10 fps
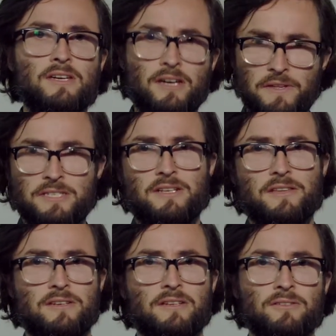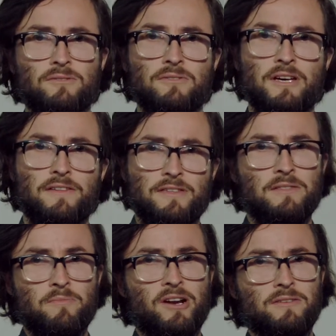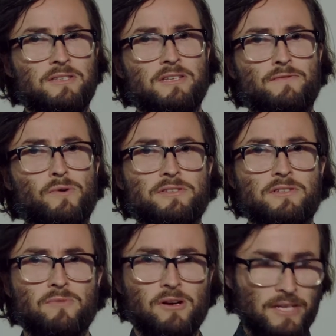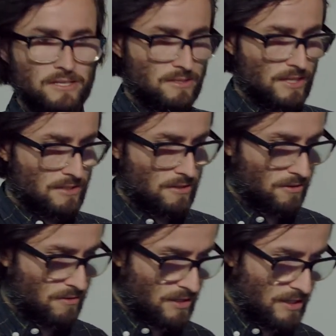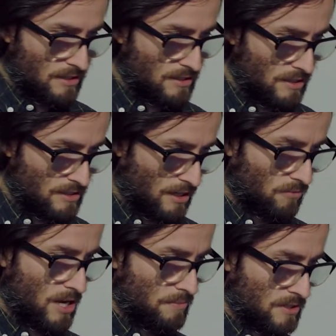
And there's another little thing the browser does for us as well. Let's look in detail what happens